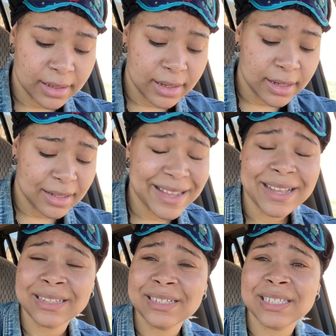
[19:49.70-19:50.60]
They
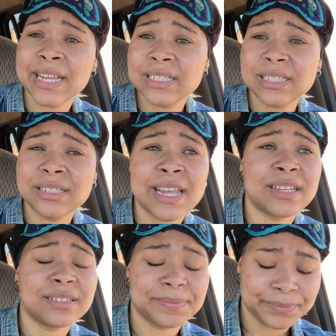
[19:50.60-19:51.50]
got this I
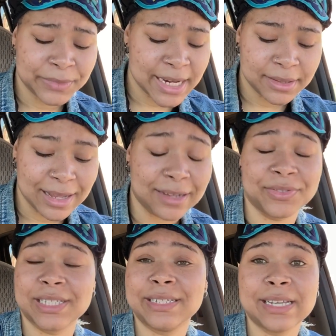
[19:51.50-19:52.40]
was going
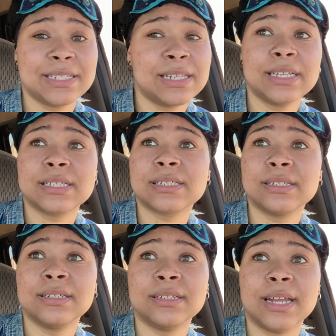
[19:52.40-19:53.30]
to say take 6.
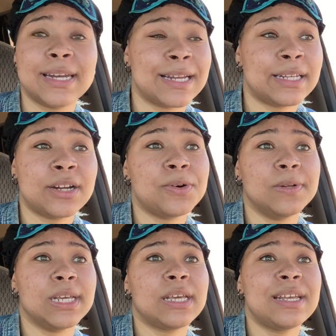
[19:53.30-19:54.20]
They not that
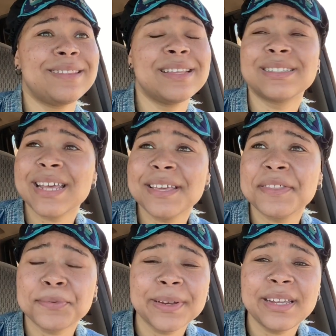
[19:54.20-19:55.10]
holy. This take
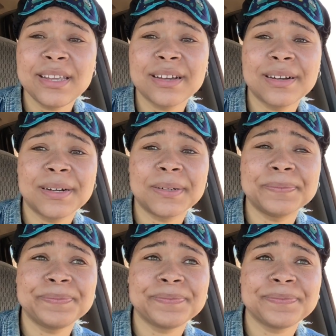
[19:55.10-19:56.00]
3
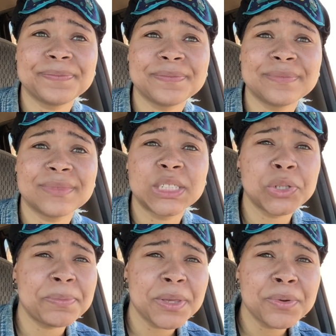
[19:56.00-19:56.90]

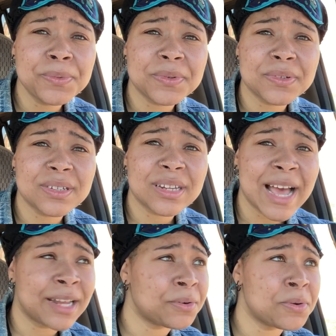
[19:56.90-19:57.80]
tribute.
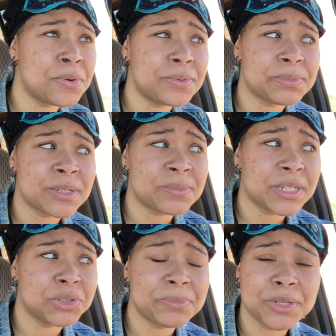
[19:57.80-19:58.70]
I don't know who it was supposed to
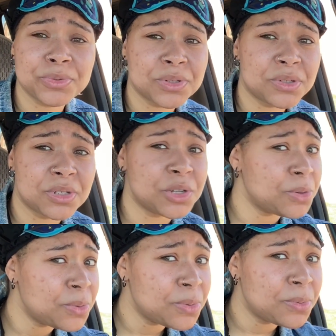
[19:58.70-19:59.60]
be a tribute
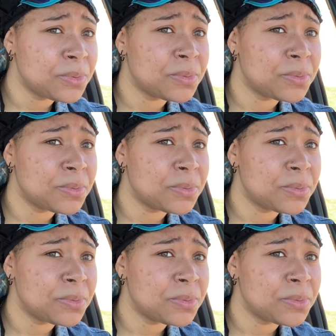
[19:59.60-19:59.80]
to.